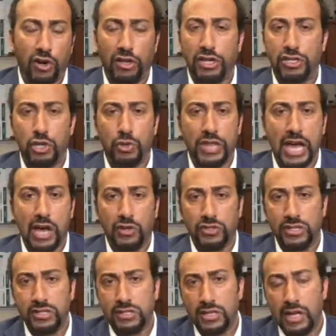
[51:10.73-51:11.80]
early
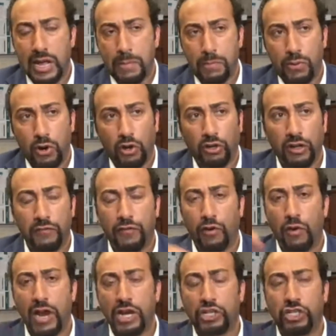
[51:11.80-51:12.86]
2000s a
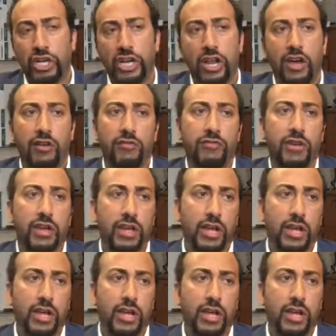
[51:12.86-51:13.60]
proliferation of